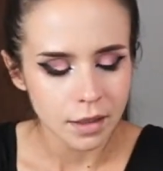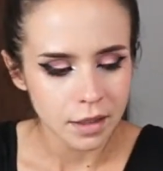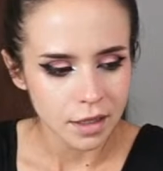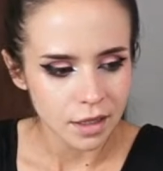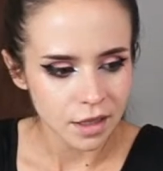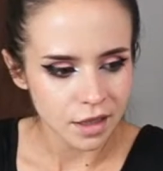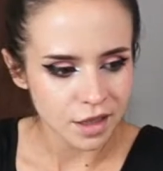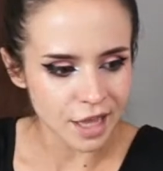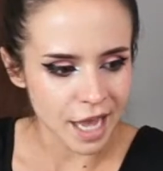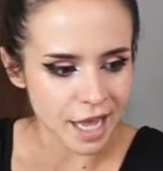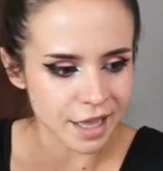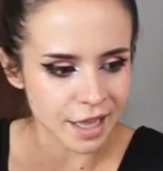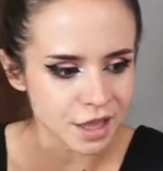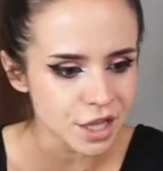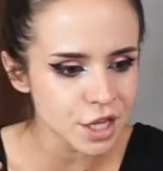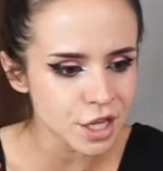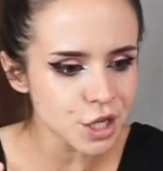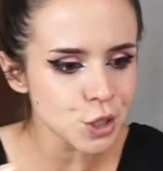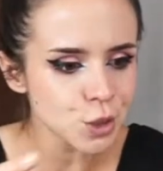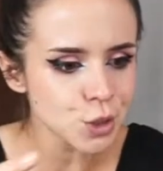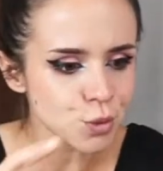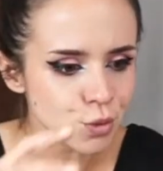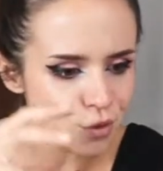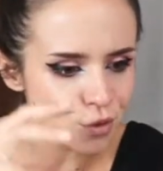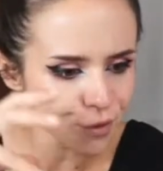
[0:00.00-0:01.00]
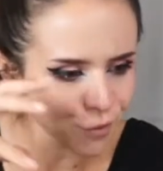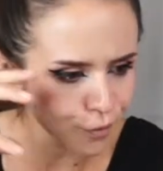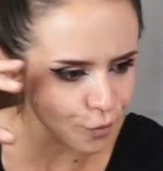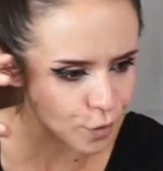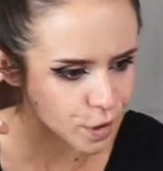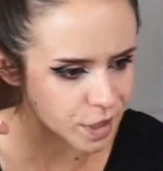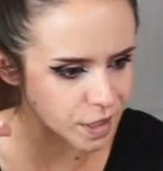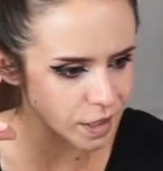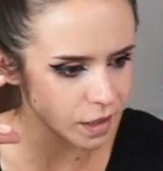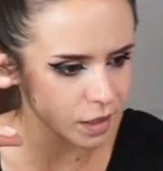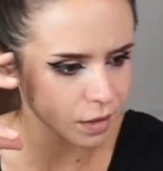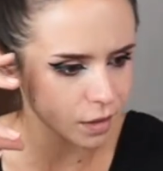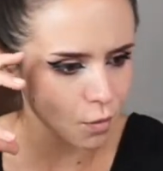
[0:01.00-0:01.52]
that this roof
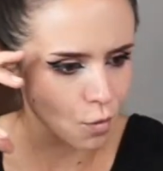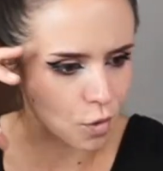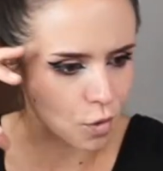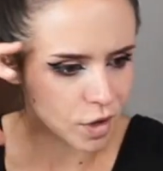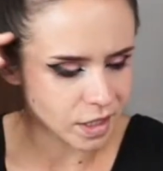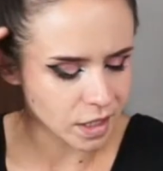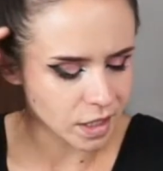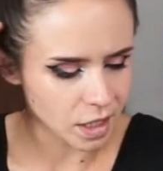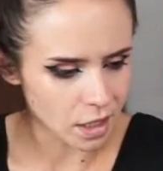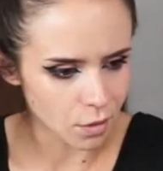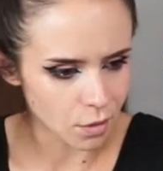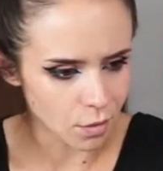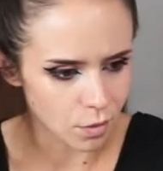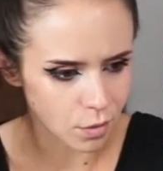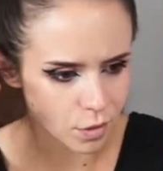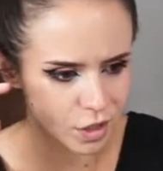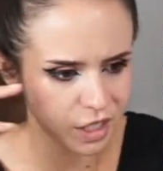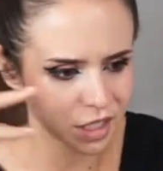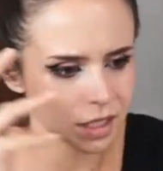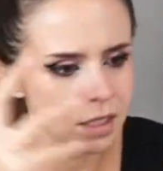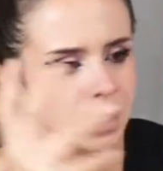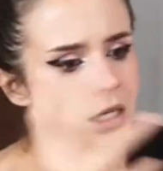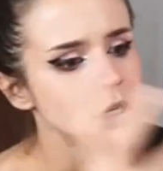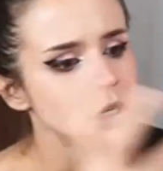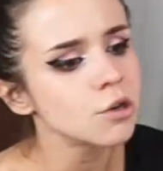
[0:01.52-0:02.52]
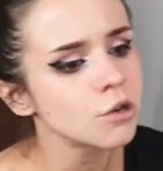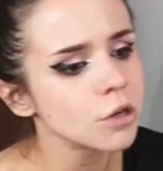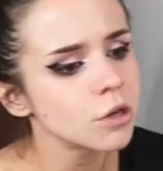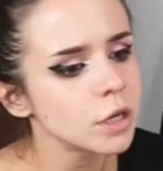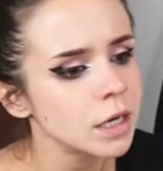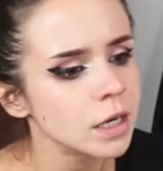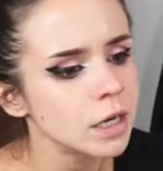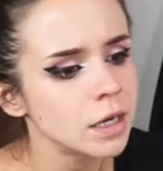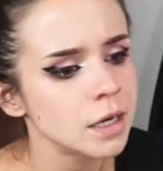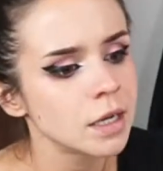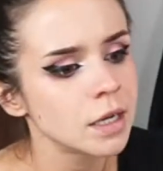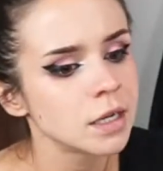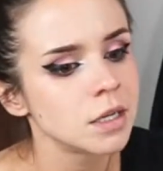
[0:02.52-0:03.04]
was in a
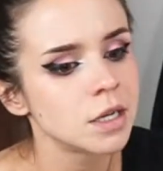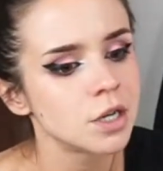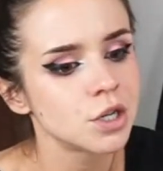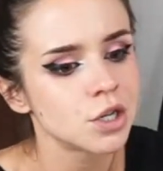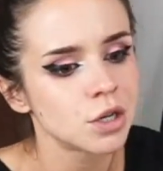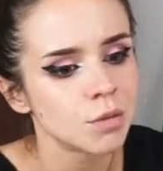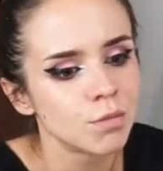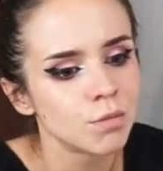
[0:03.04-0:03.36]
deteriorated condition